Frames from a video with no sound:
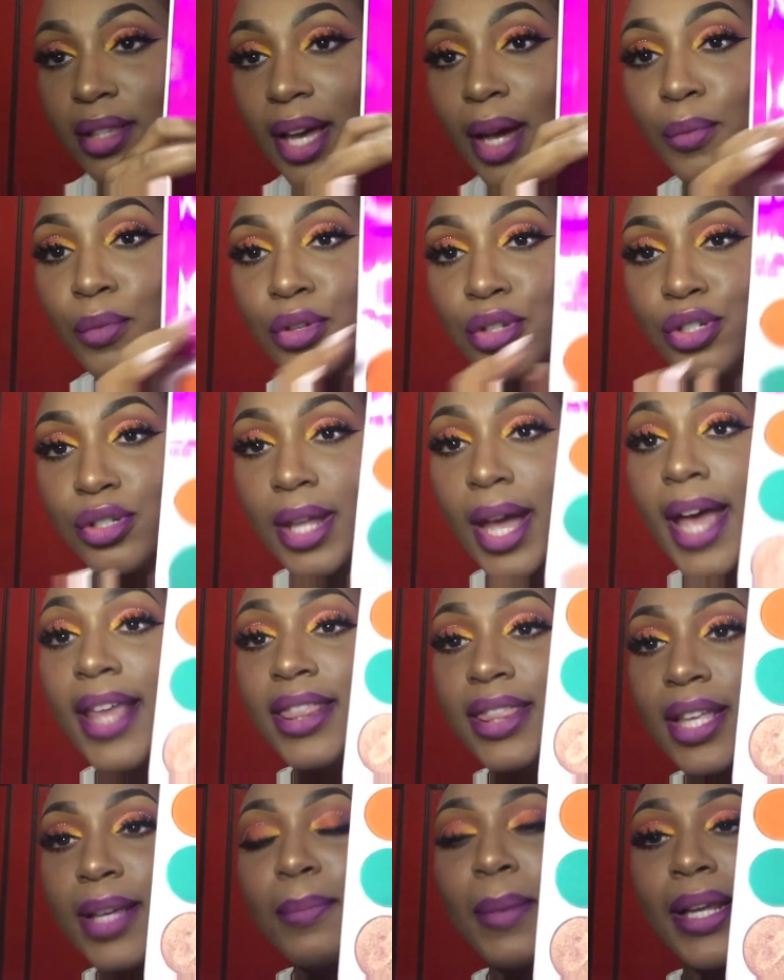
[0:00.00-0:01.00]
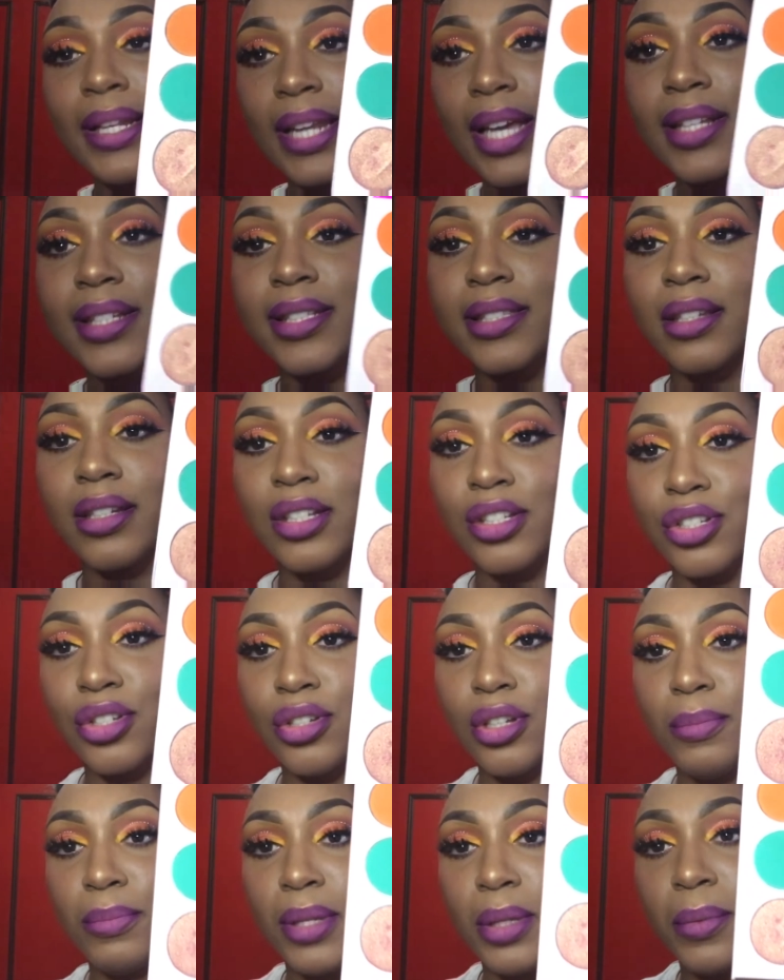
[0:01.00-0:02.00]
that one is, I think my next look is
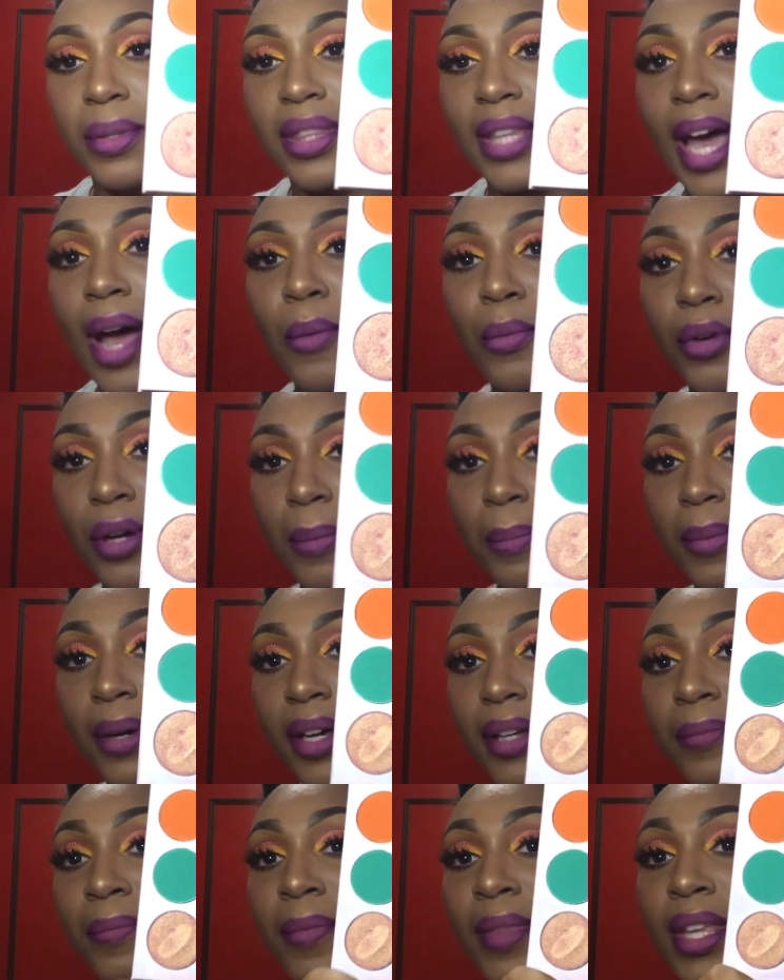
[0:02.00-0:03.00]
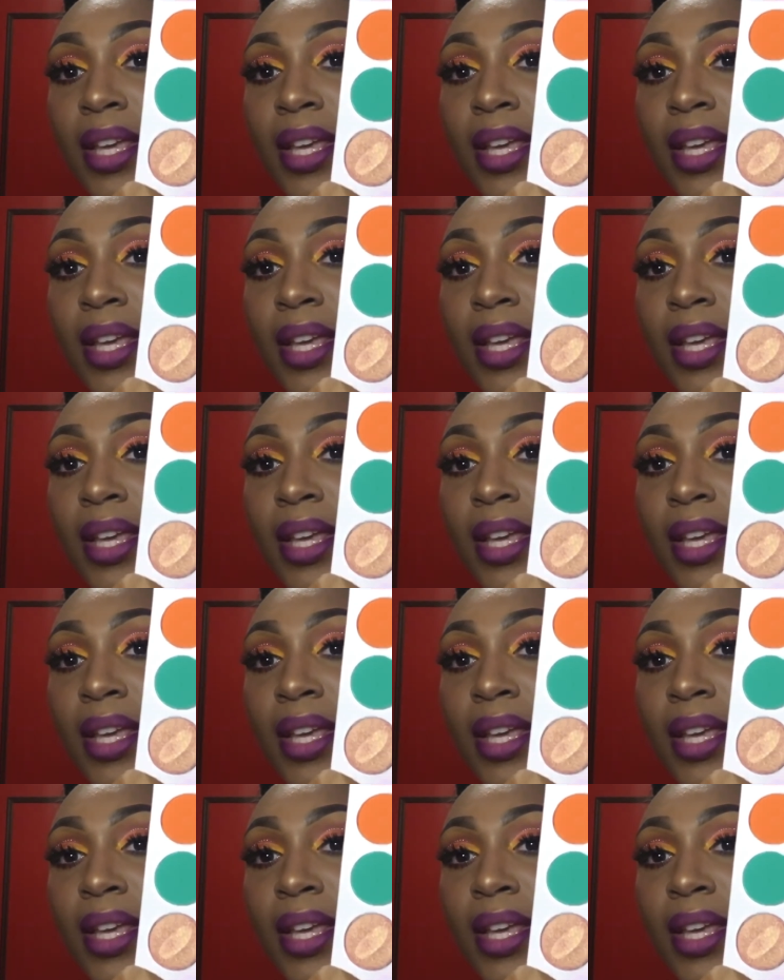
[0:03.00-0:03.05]
going to be with that one. But